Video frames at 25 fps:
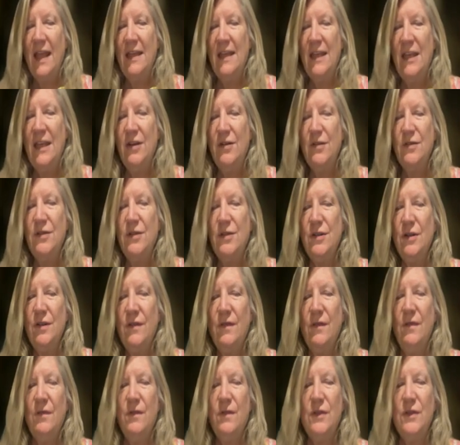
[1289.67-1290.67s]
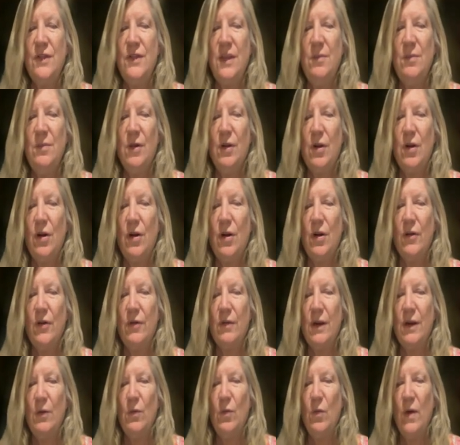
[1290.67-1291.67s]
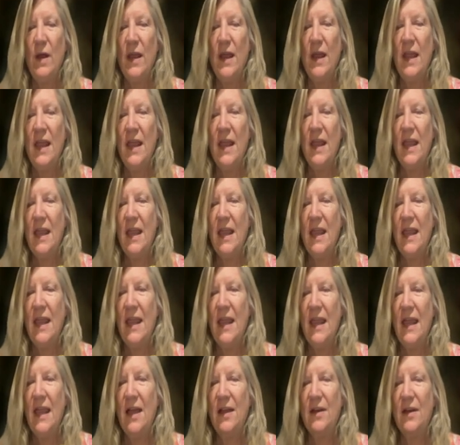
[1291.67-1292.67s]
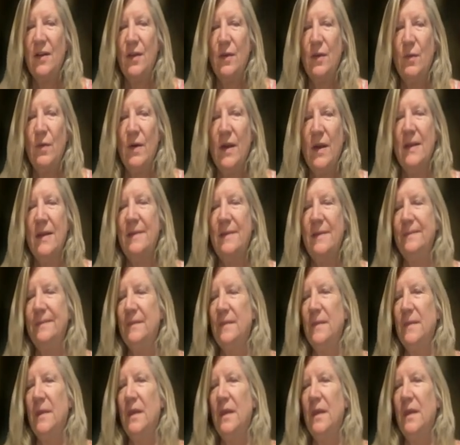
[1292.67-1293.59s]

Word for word: And here's your vertebral artery way out of the way.